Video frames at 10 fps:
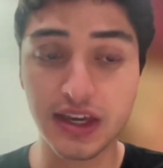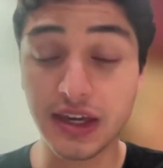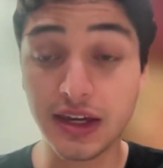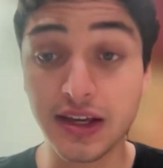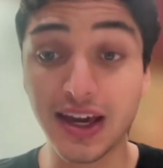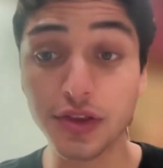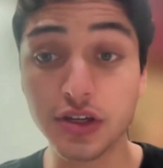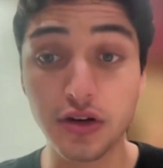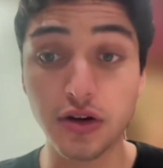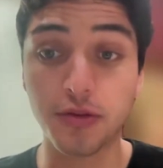And
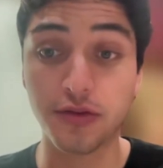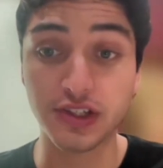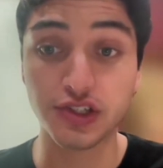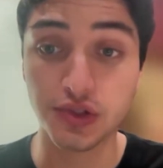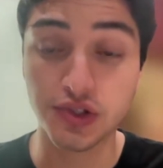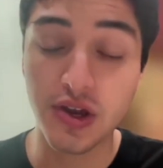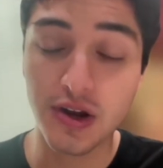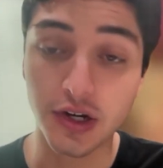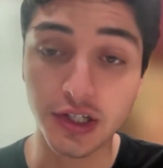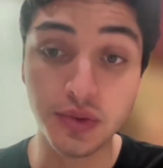healthcare professionals
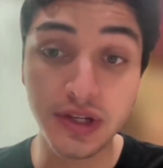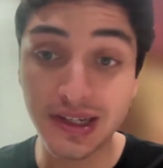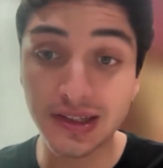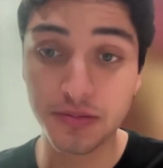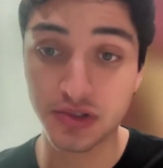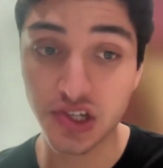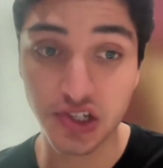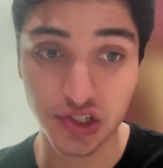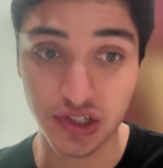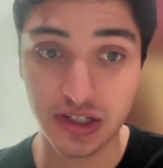are uniquely
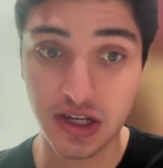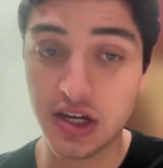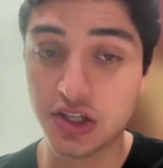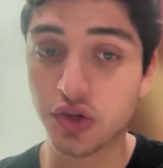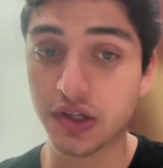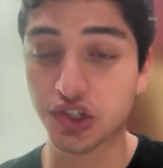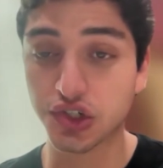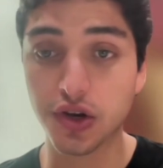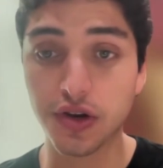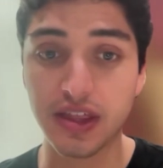positioned to
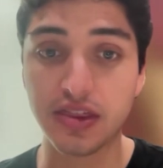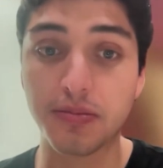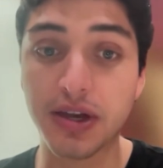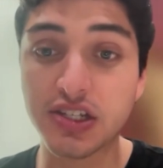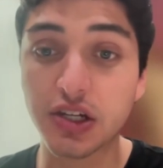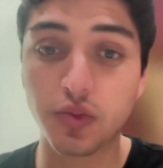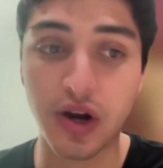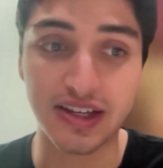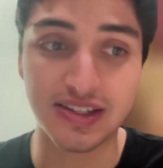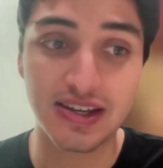ensure that the basic
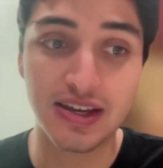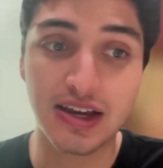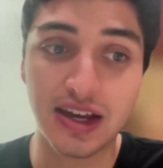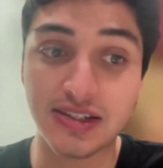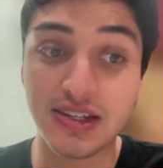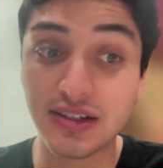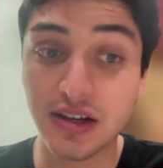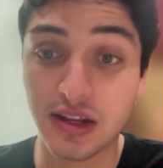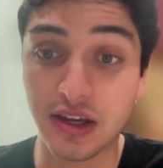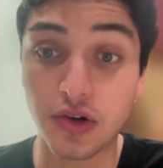rights and
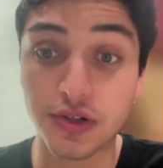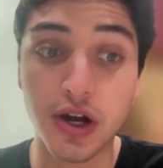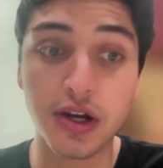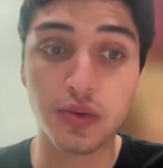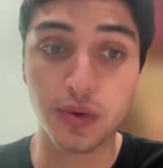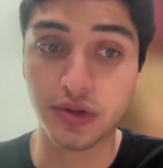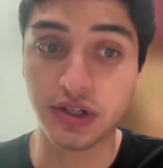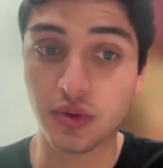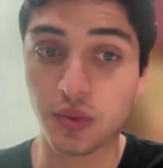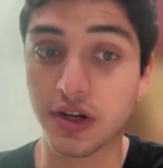dignity are not
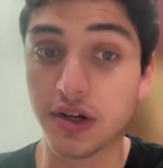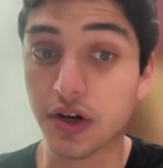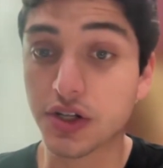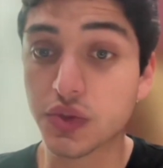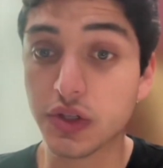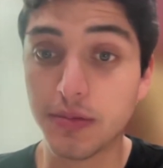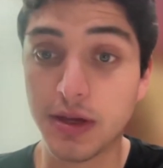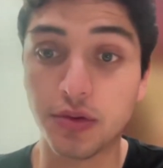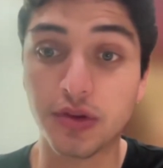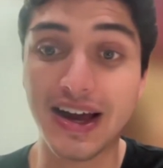eroded when incarcerated
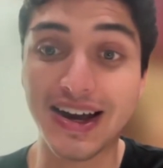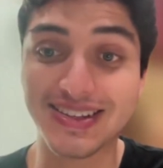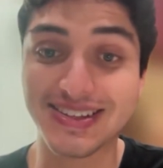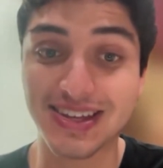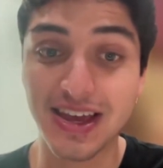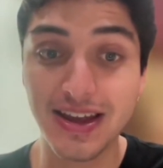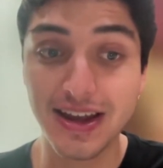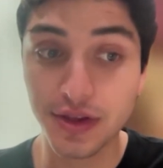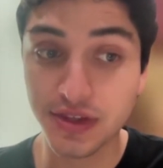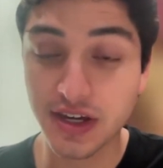people access
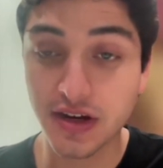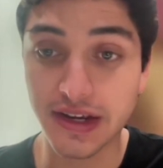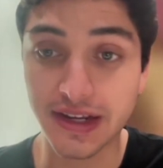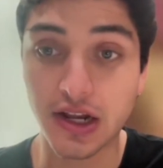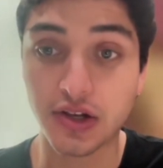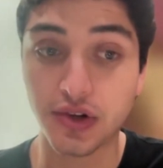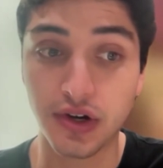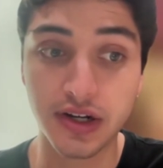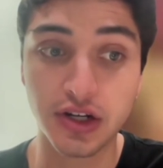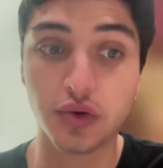healthcare in
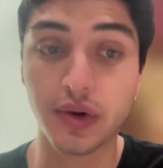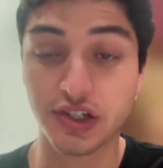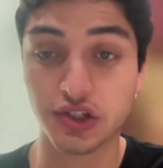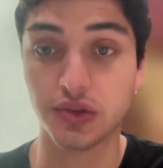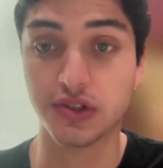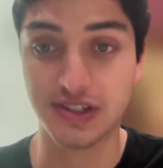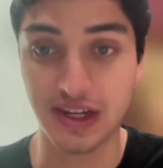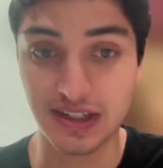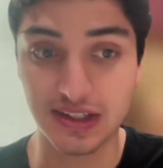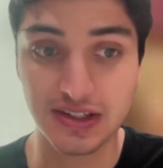non-correctional
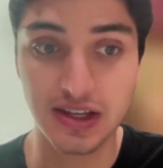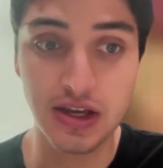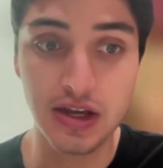settings.